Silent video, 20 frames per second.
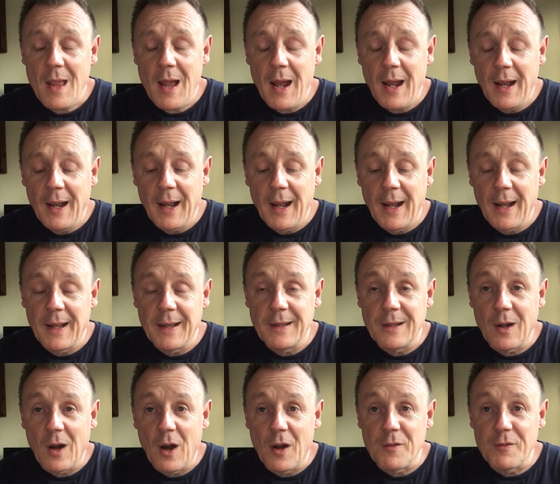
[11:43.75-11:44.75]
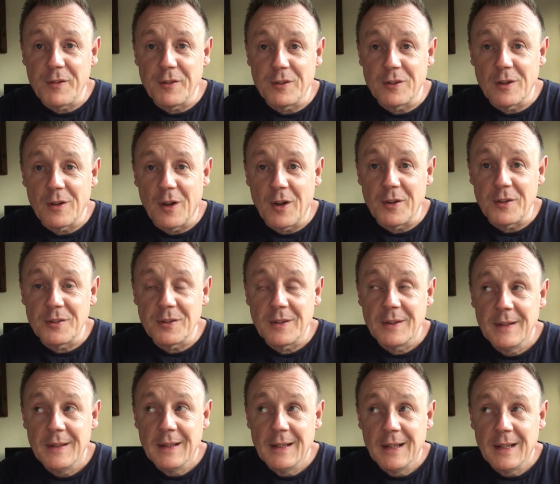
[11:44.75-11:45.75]
and I visualize
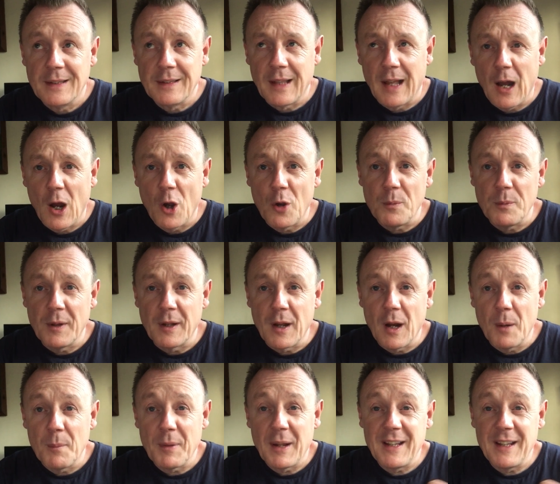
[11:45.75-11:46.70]
that opening up.